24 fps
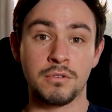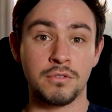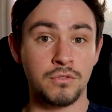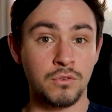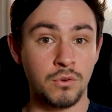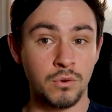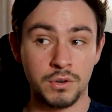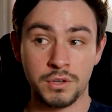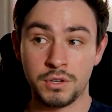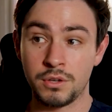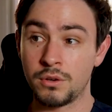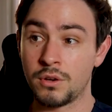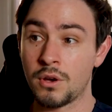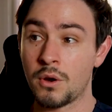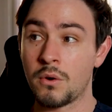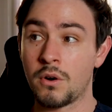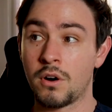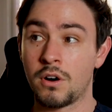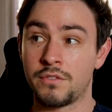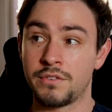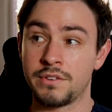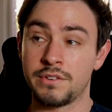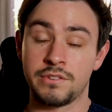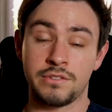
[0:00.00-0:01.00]
before you go
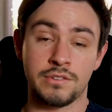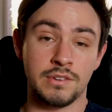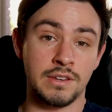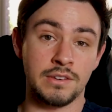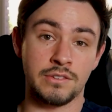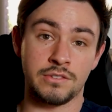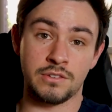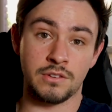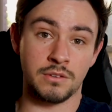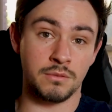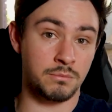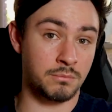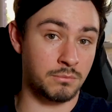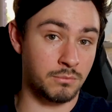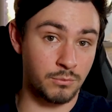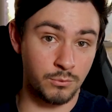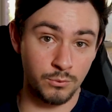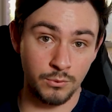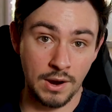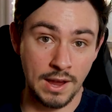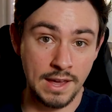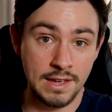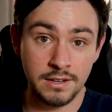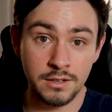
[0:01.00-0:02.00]
off and say some
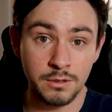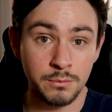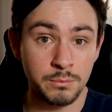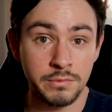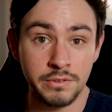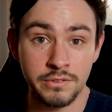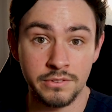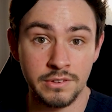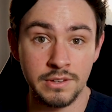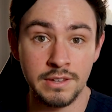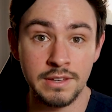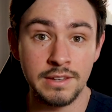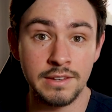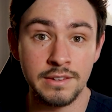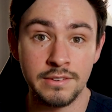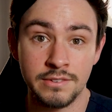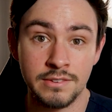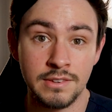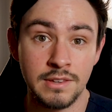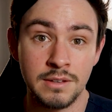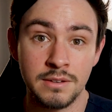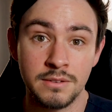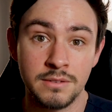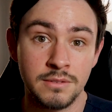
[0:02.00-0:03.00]
random
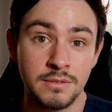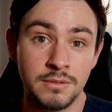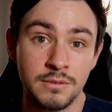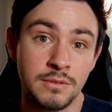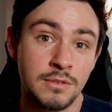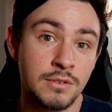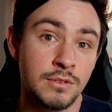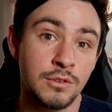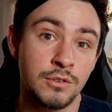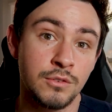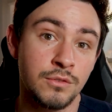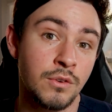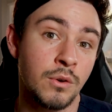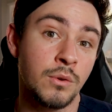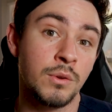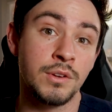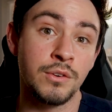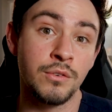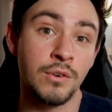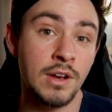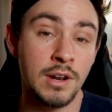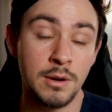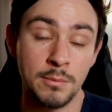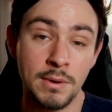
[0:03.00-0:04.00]
disease that you've
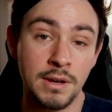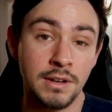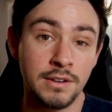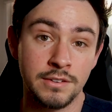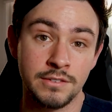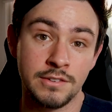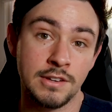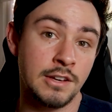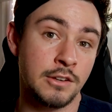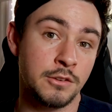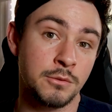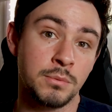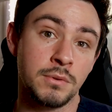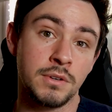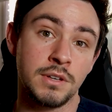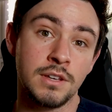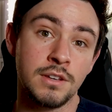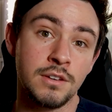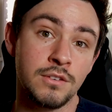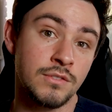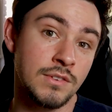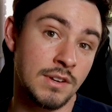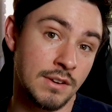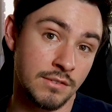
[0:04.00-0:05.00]
only read about in a textbook
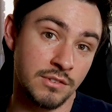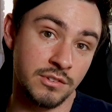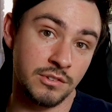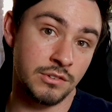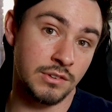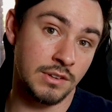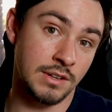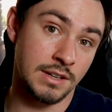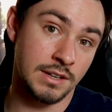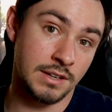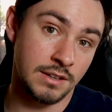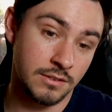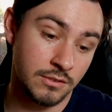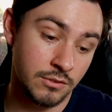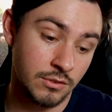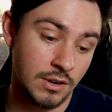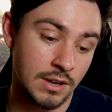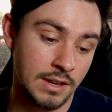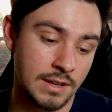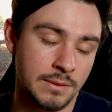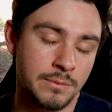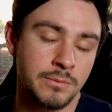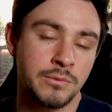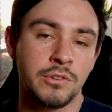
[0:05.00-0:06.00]
and you've never seen it,
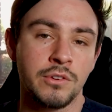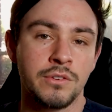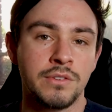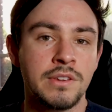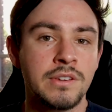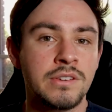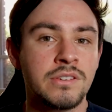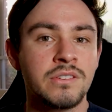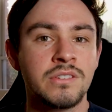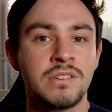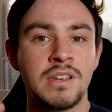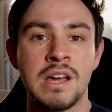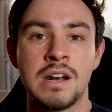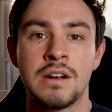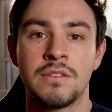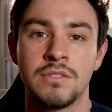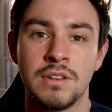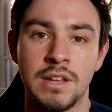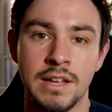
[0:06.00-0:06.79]
right? So this is kind of